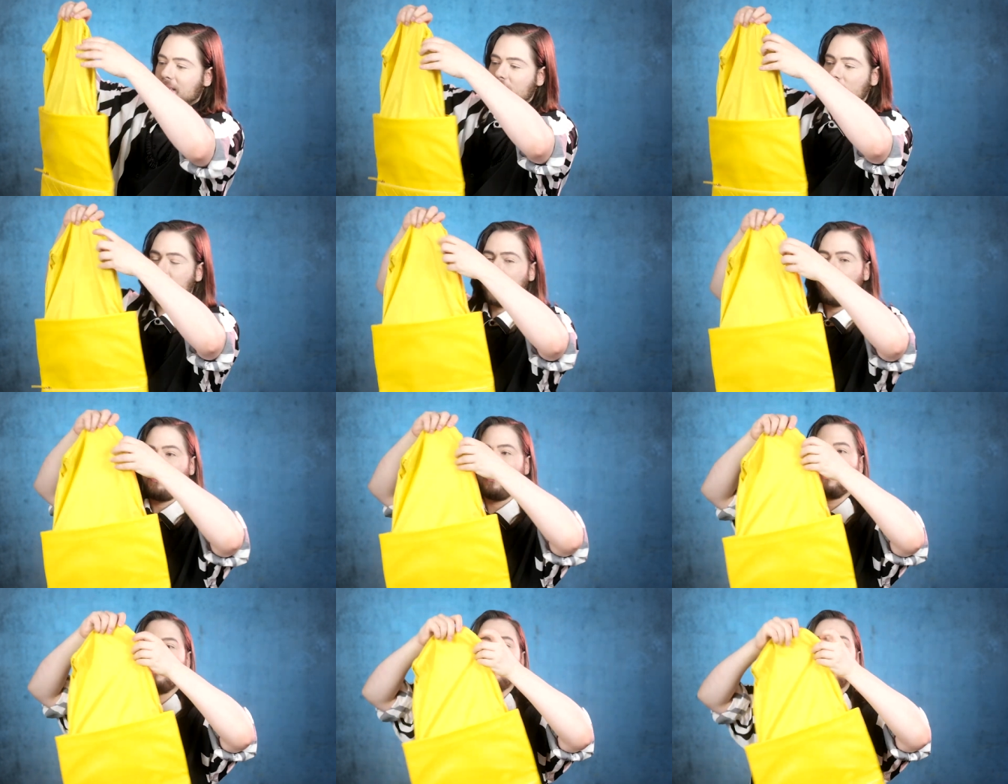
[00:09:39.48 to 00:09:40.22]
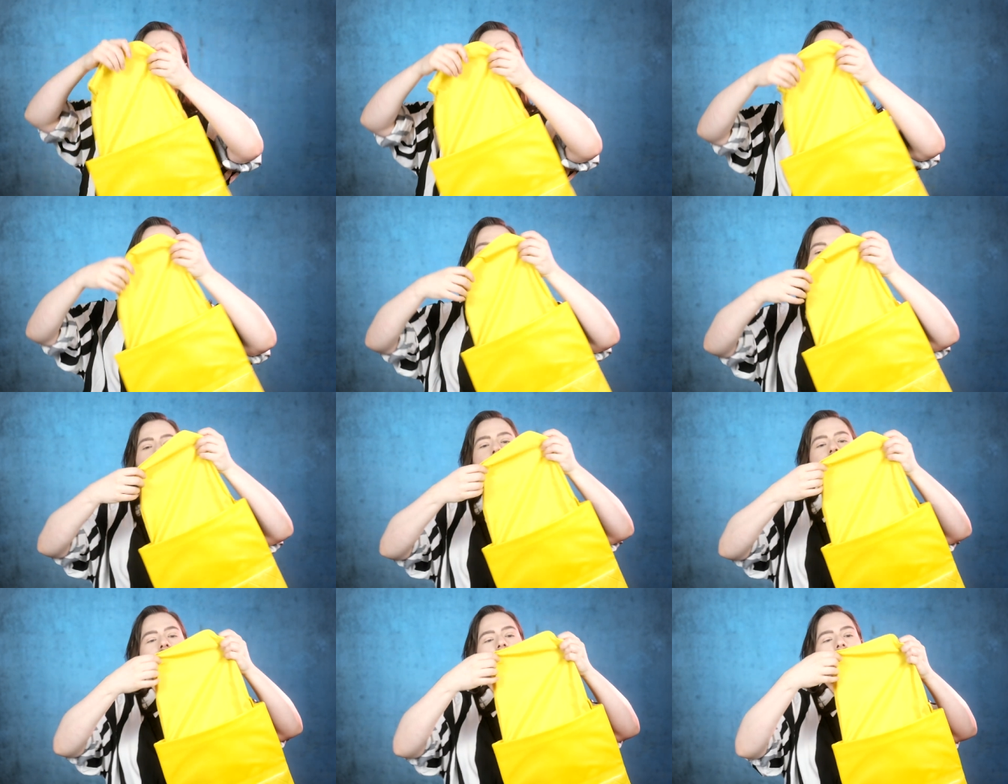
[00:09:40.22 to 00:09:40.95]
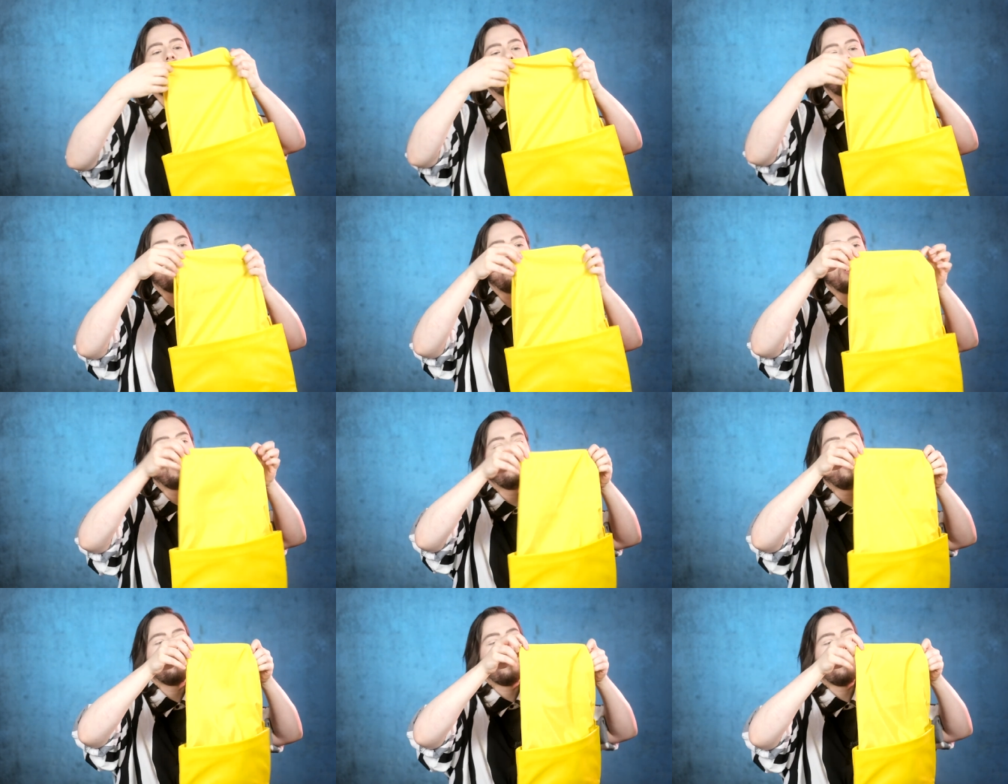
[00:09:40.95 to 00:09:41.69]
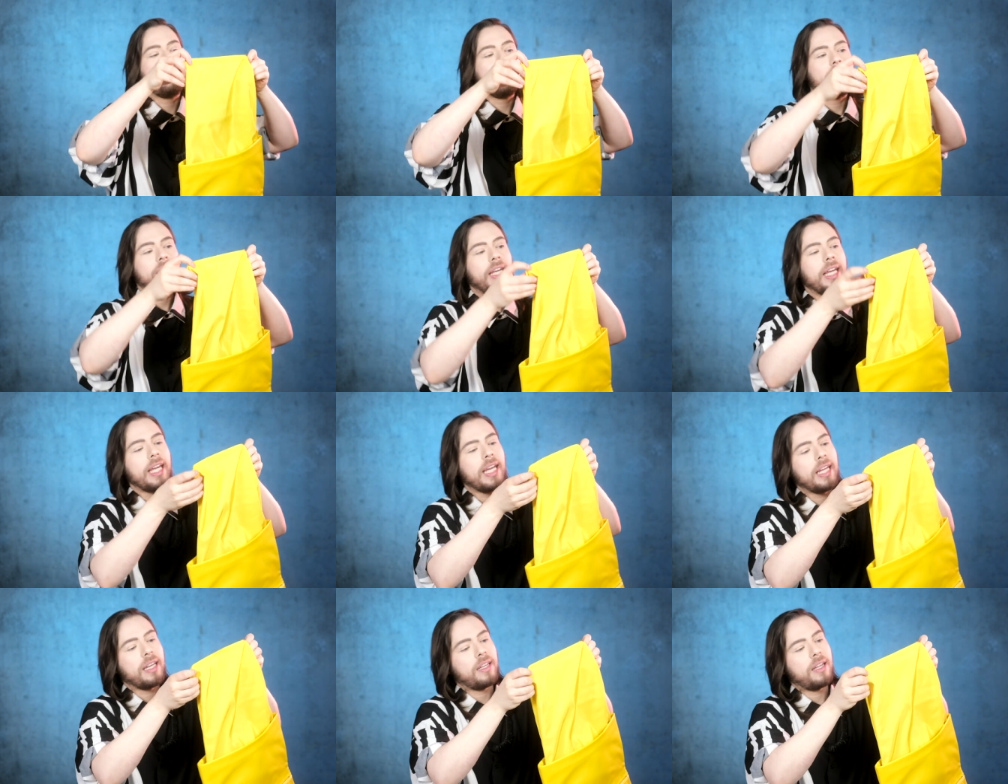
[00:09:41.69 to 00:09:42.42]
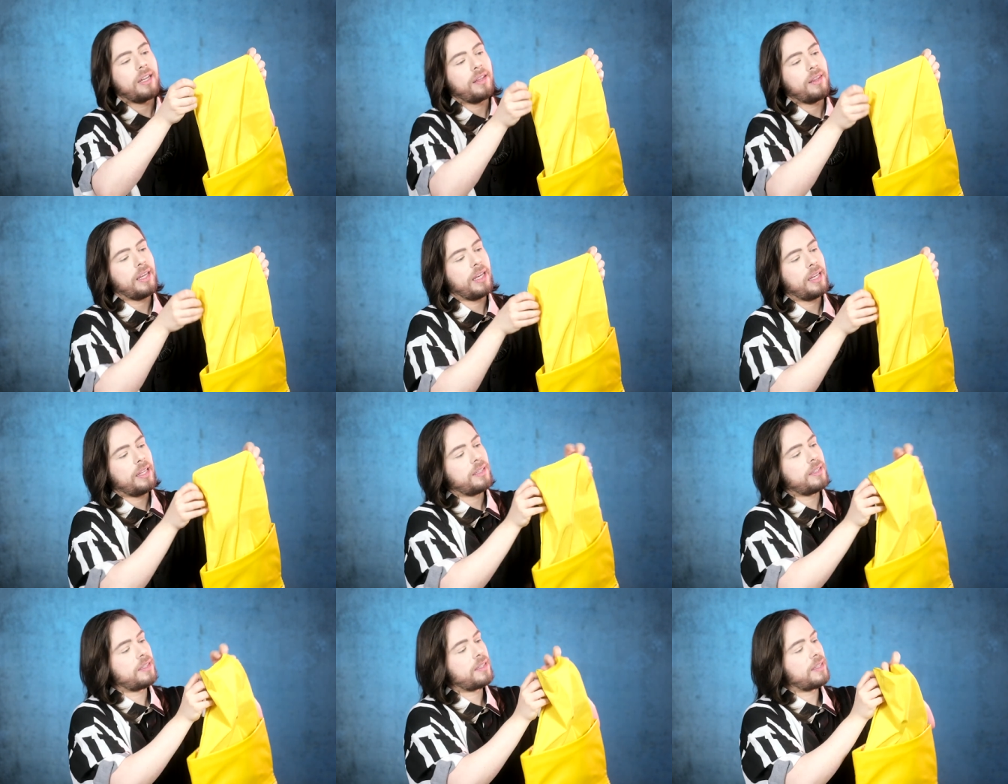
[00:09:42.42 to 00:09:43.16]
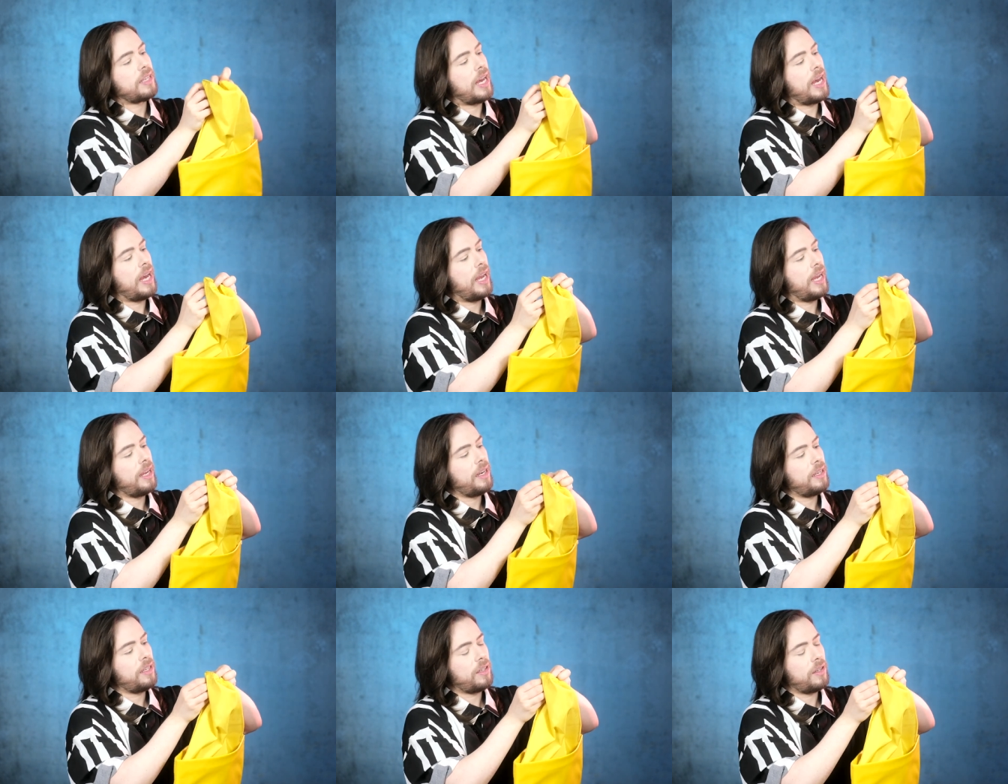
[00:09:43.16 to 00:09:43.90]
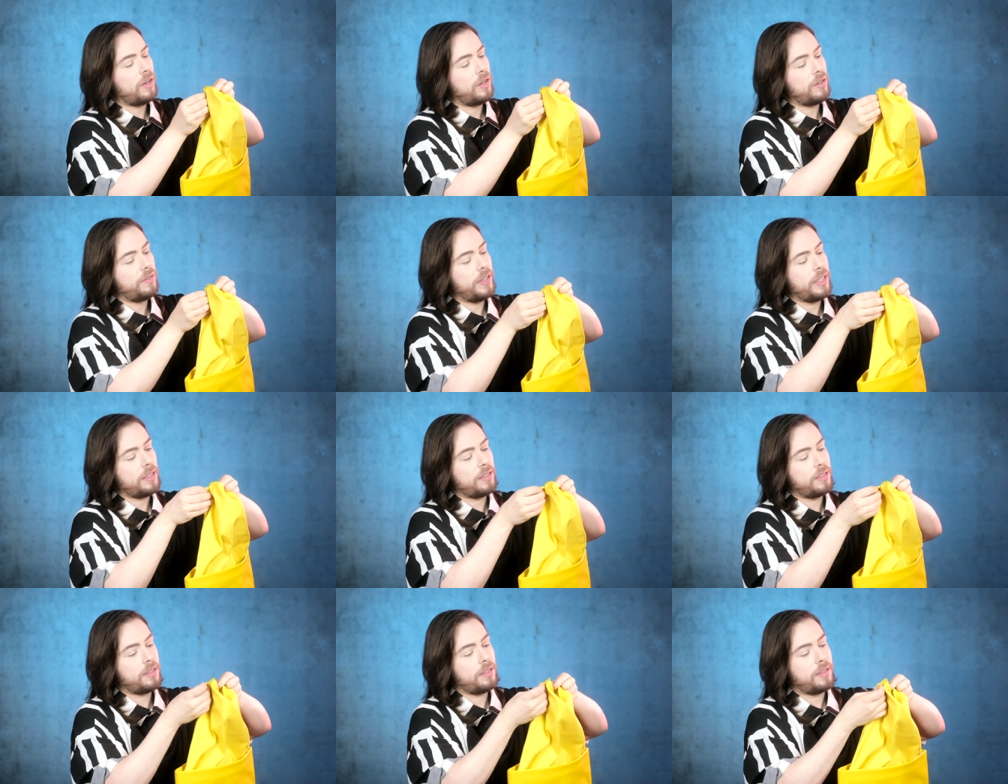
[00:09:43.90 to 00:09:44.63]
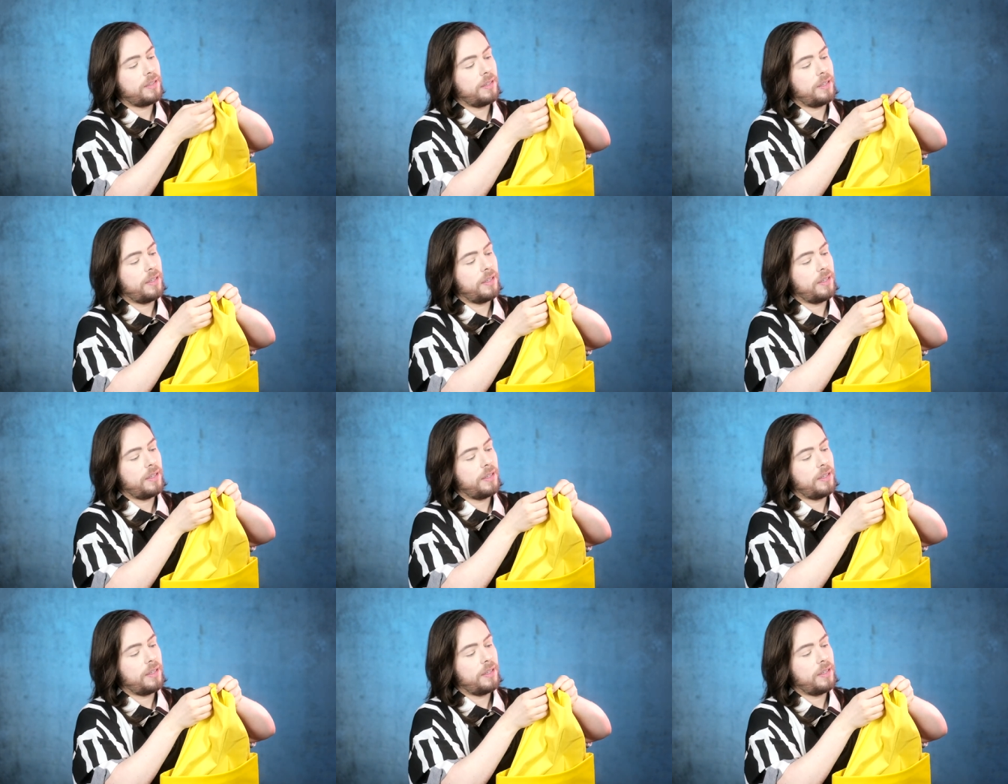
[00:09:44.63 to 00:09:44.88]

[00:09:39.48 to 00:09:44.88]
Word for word: You can pull this out in case you need to clean the inside of it.